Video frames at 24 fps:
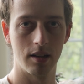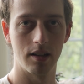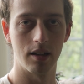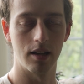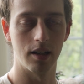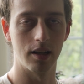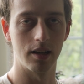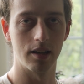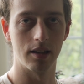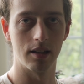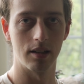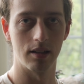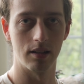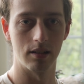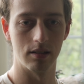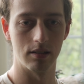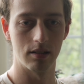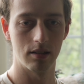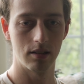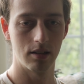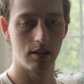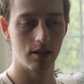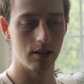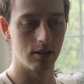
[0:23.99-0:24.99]
and
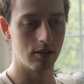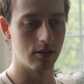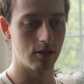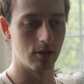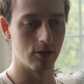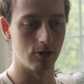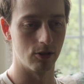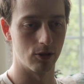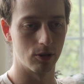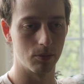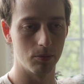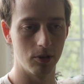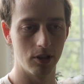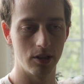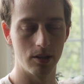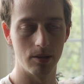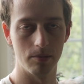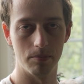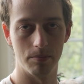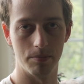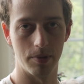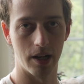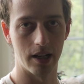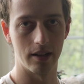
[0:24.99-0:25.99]
normally
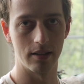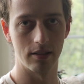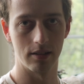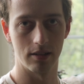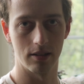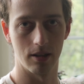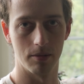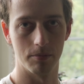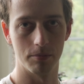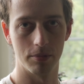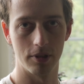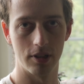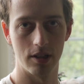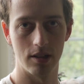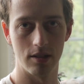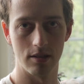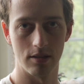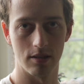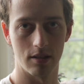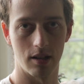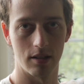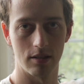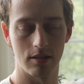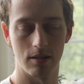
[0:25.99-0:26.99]
buying a company
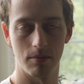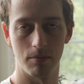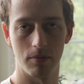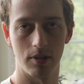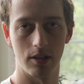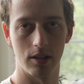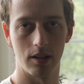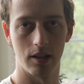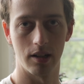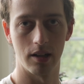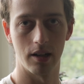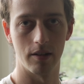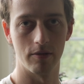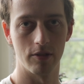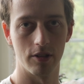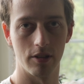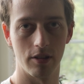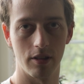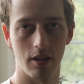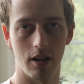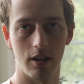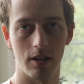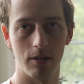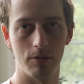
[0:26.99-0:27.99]
is not something I ever
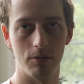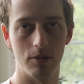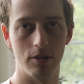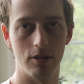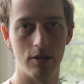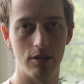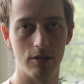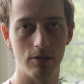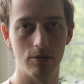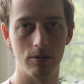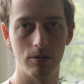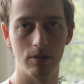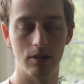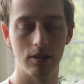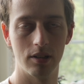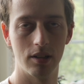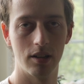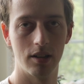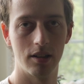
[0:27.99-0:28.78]
thought I would do.